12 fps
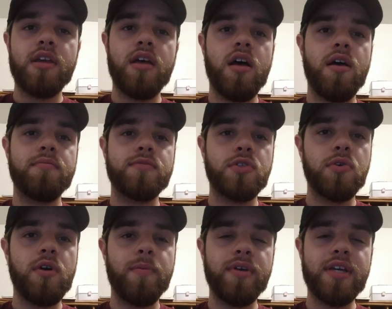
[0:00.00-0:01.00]
Um,
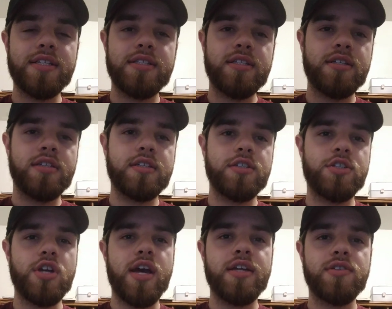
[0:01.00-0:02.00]
so up against the
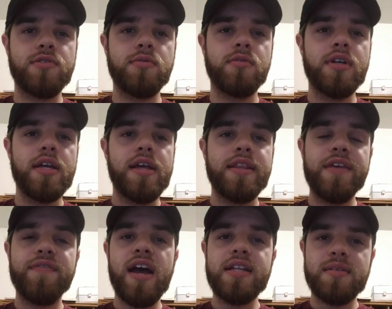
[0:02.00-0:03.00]
Giants, who
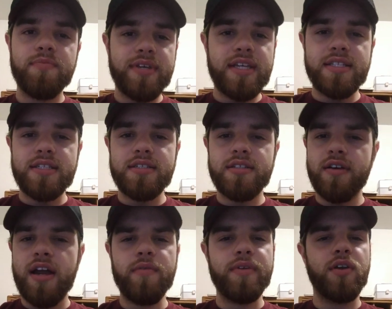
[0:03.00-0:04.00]
they've got some pieces, they're
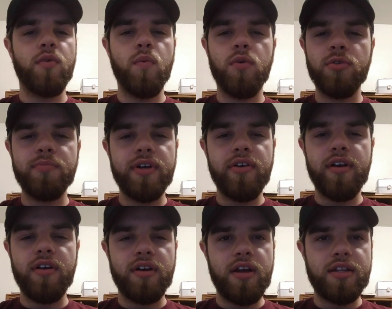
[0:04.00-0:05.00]
not really a world
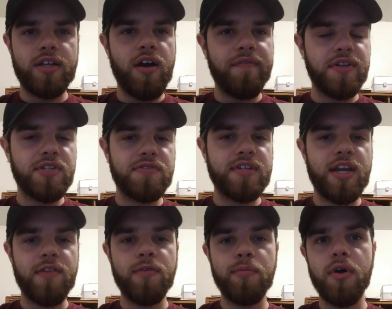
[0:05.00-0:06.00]
beater on the offensive side
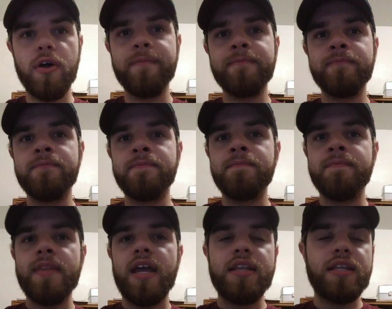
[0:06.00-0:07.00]
of the football.
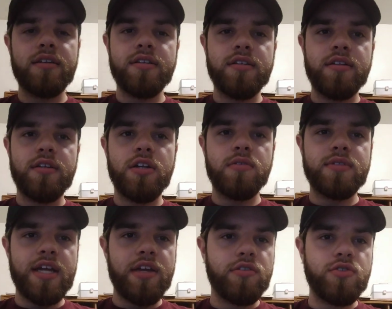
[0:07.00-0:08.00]
And then you know
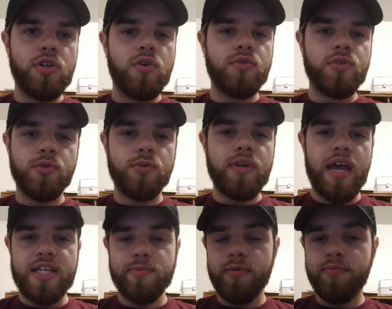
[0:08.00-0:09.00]
Daniel Jones, who
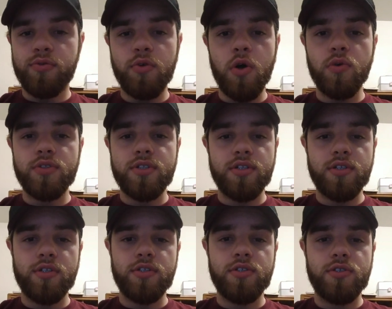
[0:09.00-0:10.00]
has been prone
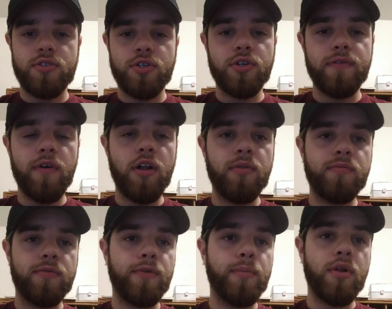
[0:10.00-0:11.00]
to turn the
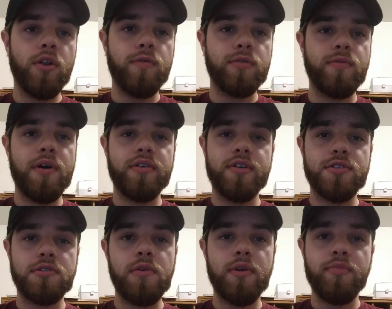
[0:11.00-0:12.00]
football over, whether it's
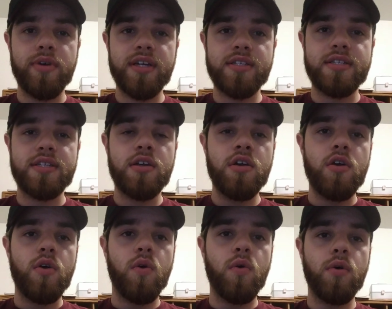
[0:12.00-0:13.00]
throwing picks
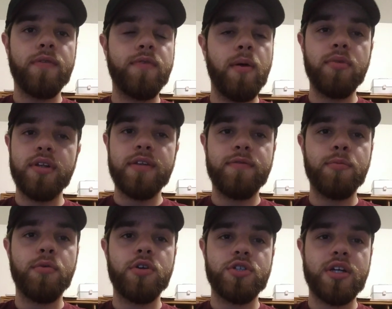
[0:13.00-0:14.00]
or fumbling the
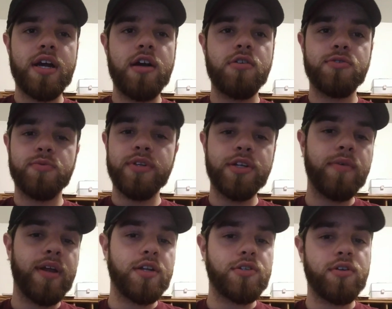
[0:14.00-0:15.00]
football. Chicago is really
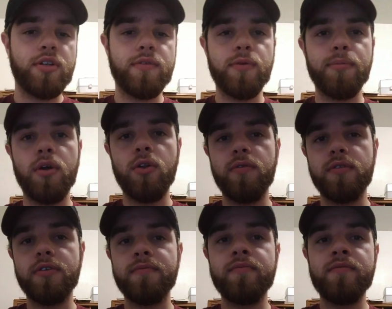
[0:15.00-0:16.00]
great at turning the football
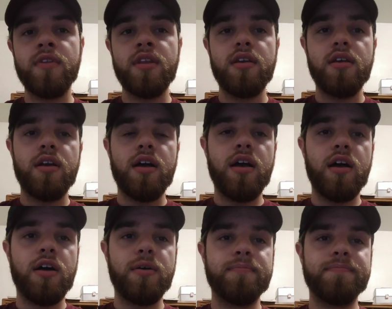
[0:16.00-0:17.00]
over.
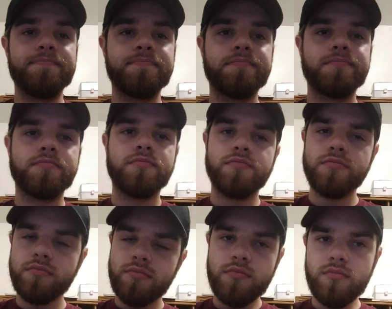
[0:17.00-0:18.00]
Um,
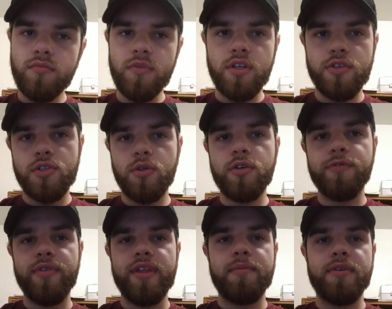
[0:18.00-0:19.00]
so look
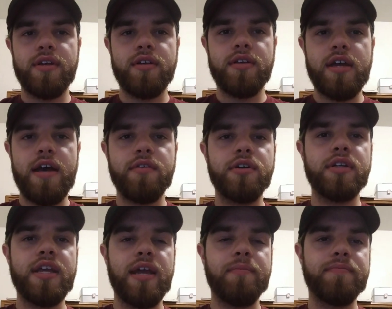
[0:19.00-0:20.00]
for them to have a
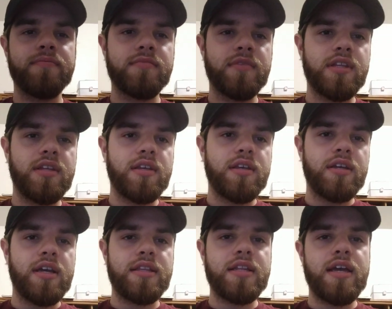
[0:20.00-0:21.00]
good game.
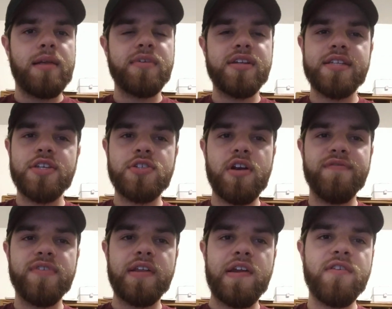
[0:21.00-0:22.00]
And then I'm going to say
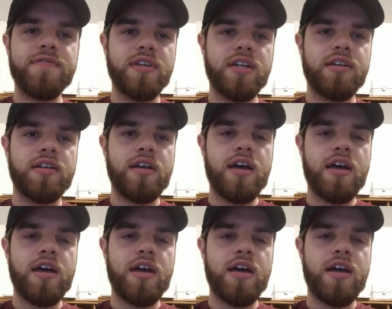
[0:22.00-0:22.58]
start Philadelphia.